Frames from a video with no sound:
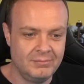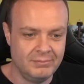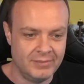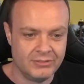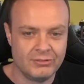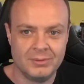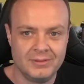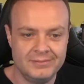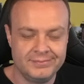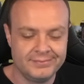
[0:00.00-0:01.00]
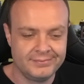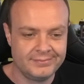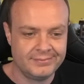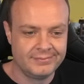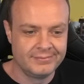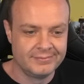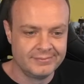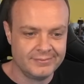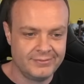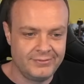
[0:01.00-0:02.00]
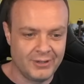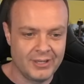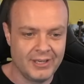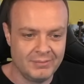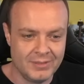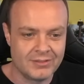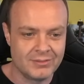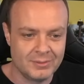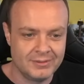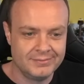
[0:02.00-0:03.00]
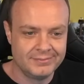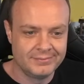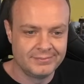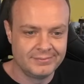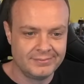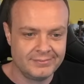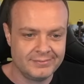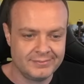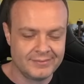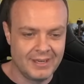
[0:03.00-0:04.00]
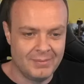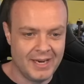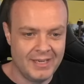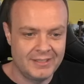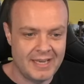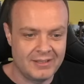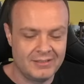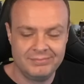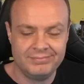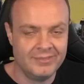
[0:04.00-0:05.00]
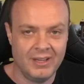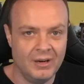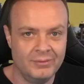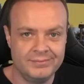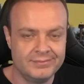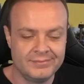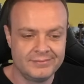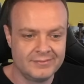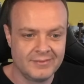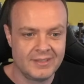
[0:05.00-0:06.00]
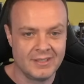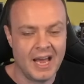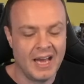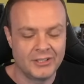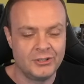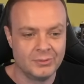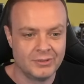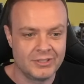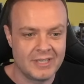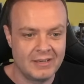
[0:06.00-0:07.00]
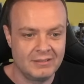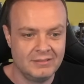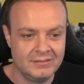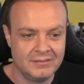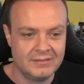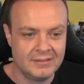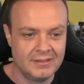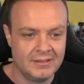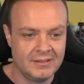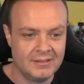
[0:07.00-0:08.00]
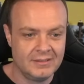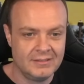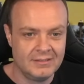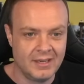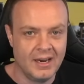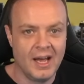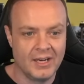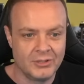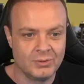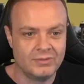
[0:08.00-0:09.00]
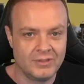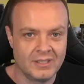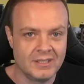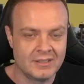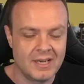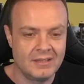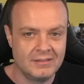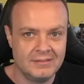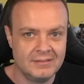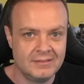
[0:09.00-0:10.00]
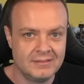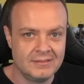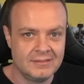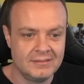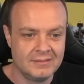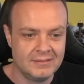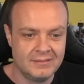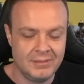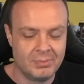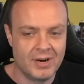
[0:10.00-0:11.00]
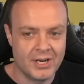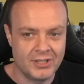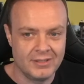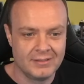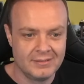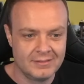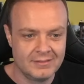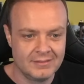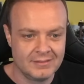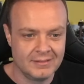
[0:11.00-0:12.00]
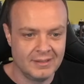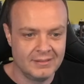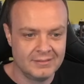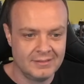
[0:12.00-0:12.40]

Miserable. Fucking miserable. Am I a saddle? No. It's an actual saddle. An actual fucking saddle. Depression. Yeah.